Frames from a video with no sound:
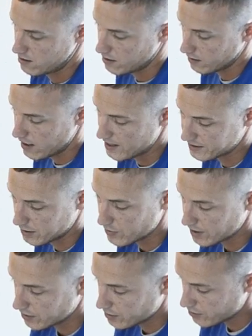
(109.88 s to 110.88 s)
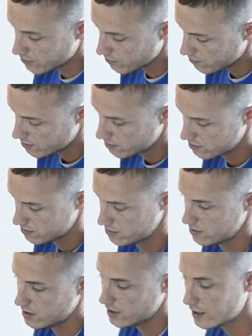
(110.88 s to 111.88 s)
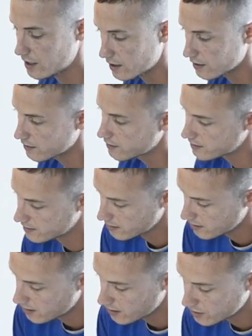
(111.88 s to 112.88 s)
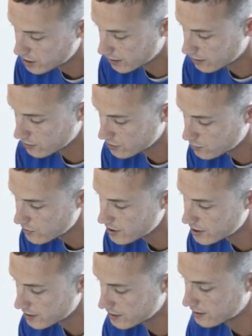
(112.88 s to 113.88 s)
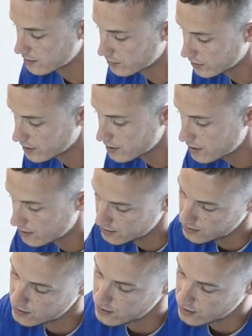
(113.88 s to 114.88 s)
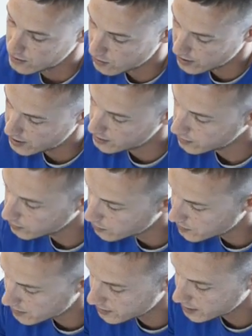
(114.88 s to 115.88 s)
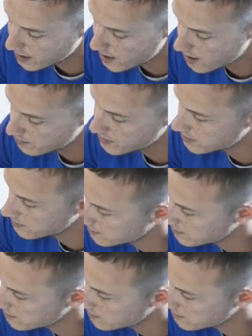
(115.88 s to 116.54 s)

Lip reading: Now the last thing we can do is check your squeegee assembly. Go ahead and loosen the knobs